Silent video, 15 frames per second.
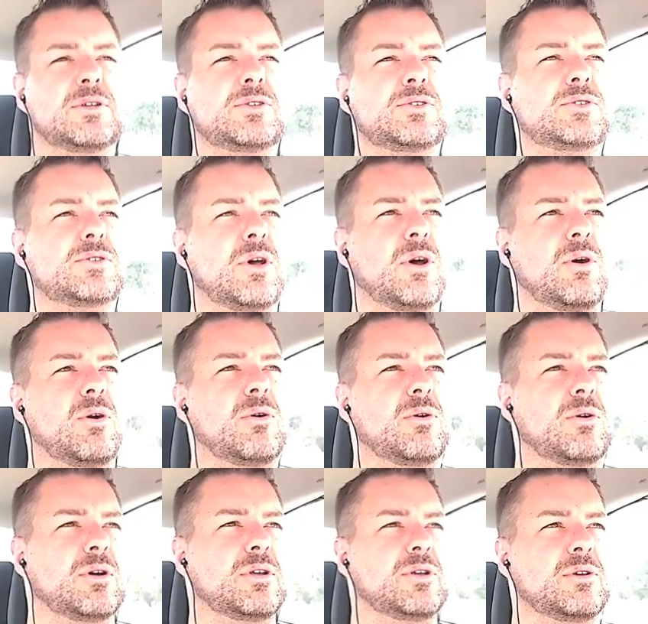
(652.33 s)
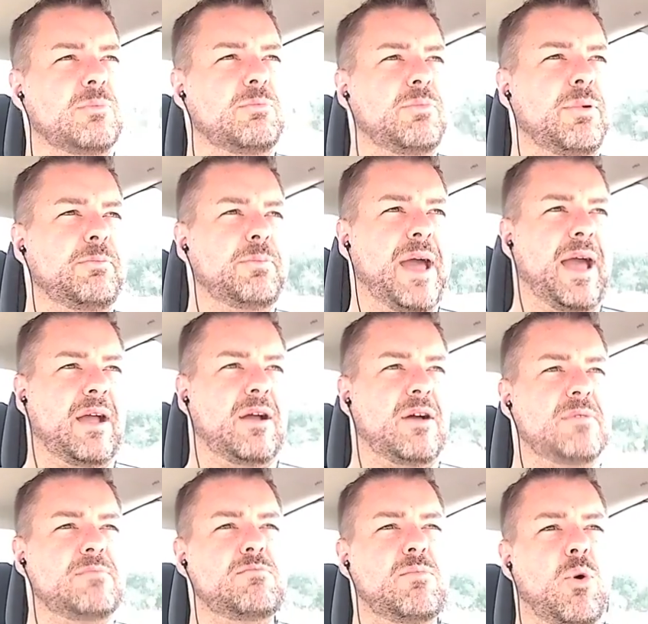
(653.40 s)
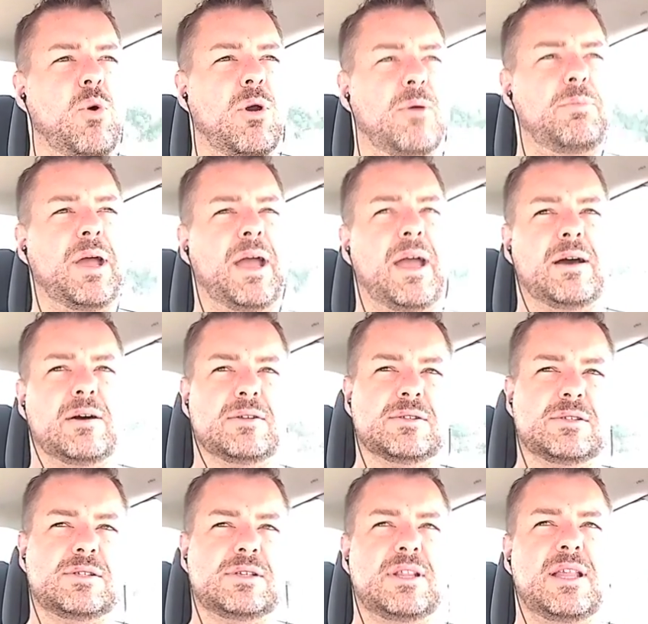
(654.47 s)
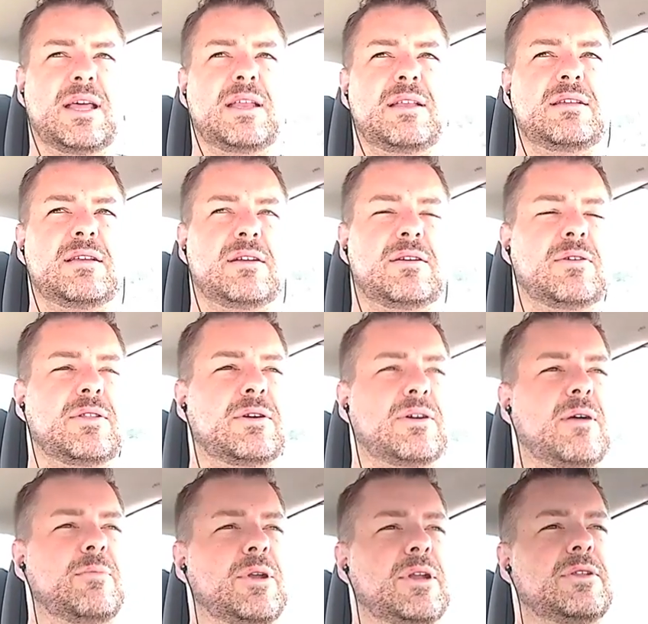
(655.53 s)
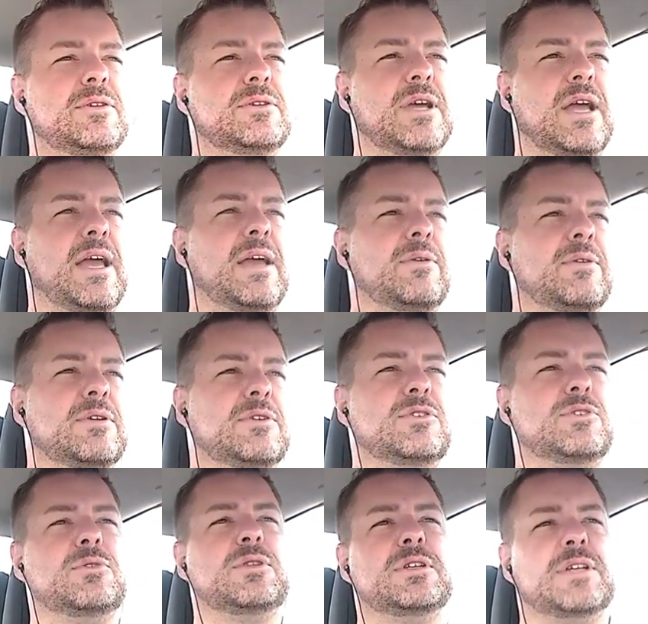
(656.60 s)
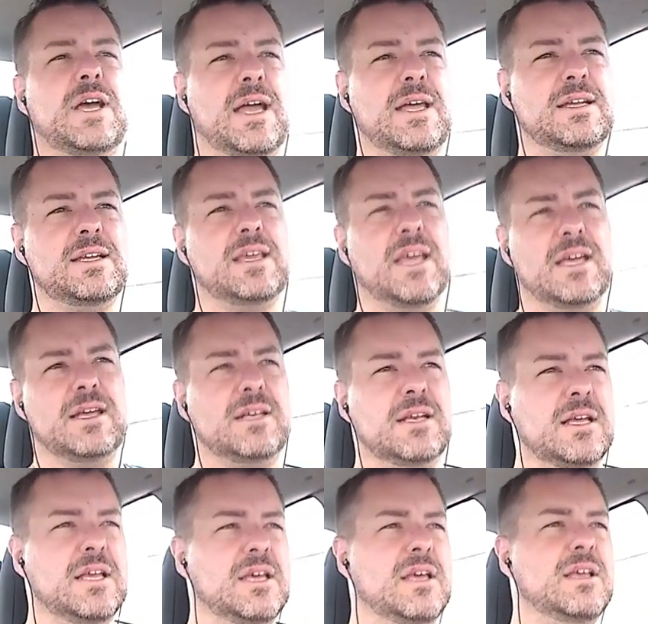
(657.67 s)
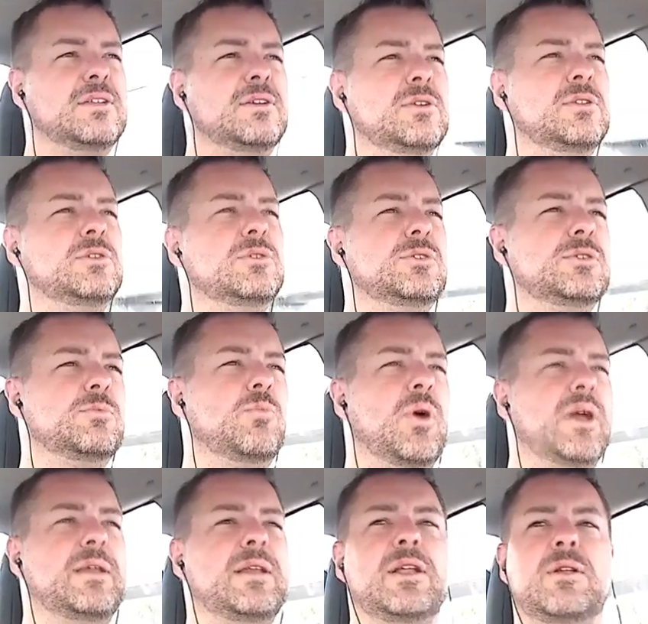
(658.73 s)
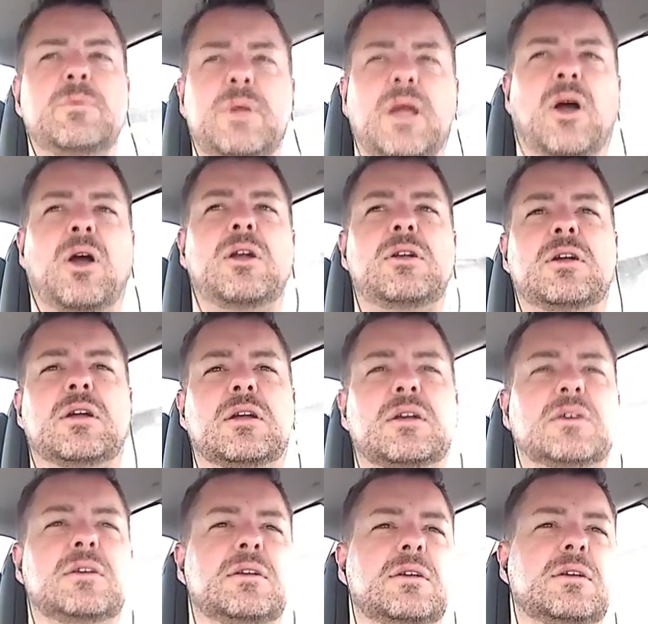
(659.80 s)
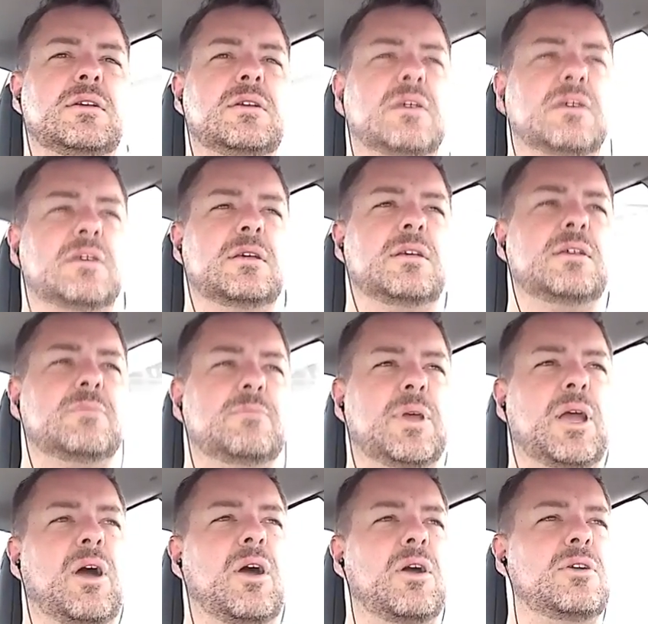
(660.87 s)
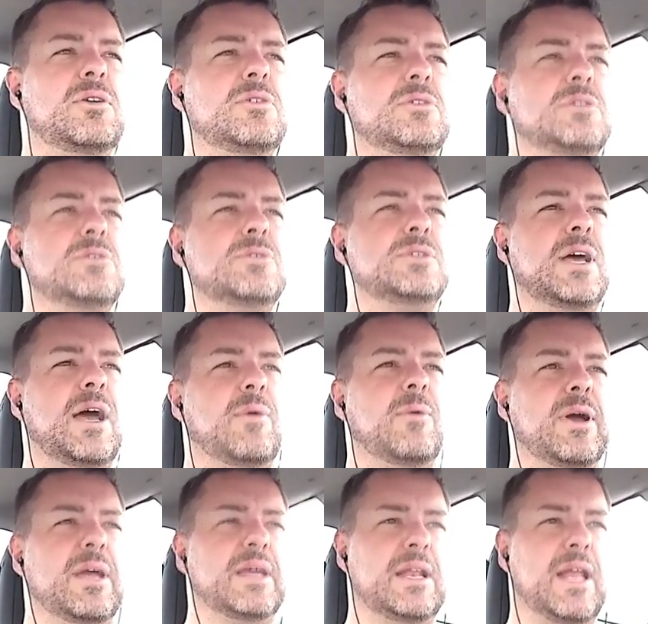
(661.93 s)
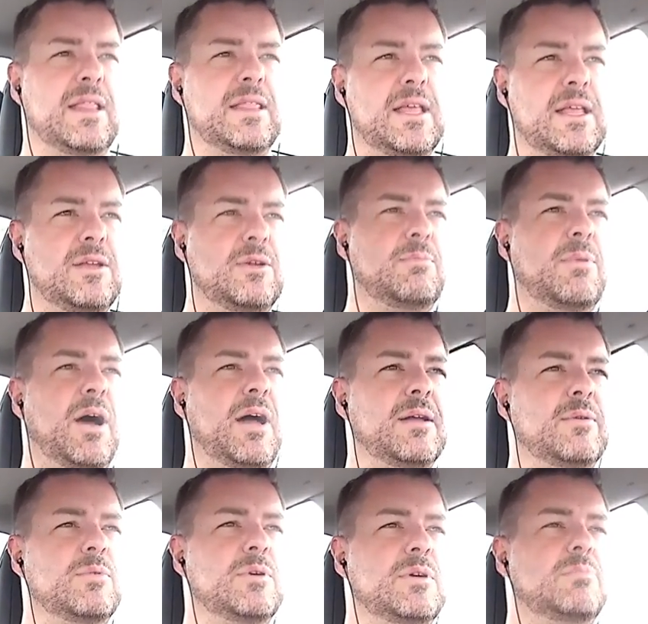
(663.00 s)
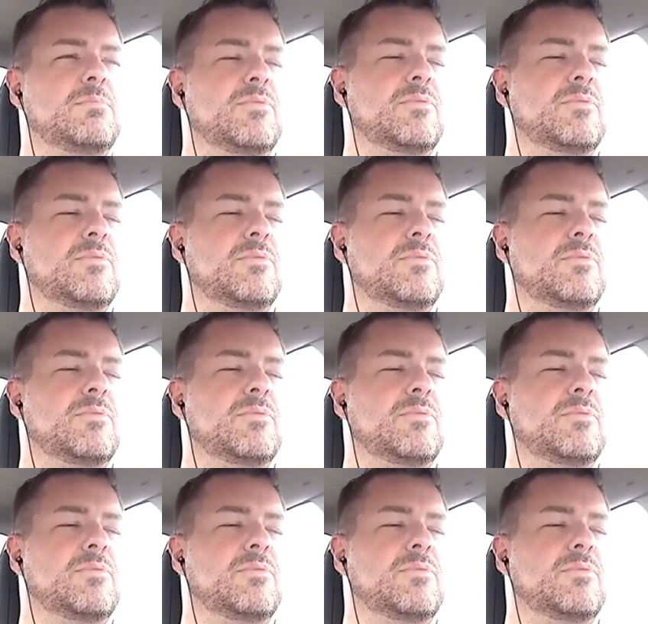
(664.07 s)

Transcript: So you'll pack on more pounds. And then, you know, there'll come another day when you do the diet again. You'll lose some weight. It'll be harder. Be harder to lose that weight, and then your body will